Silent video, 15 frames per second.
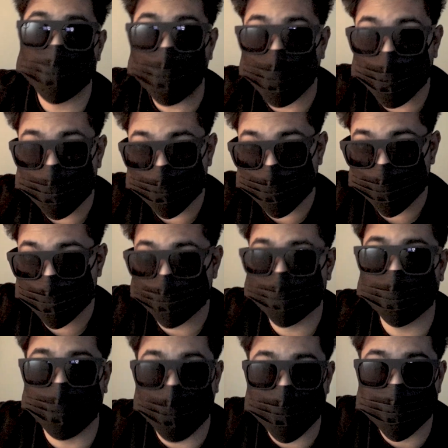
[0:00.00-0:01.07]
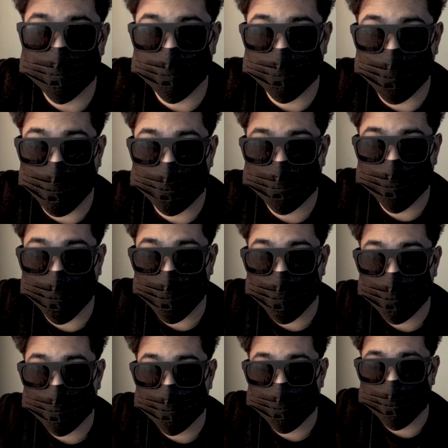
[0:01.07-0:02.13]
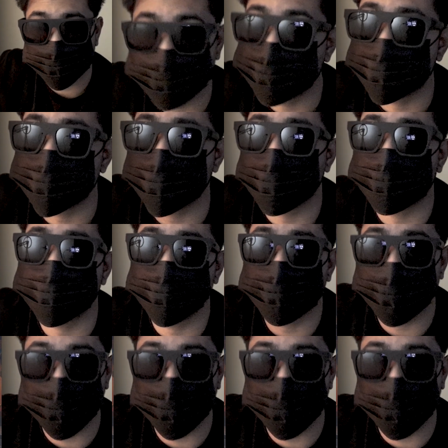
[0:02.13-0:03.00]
are others like you out there who share your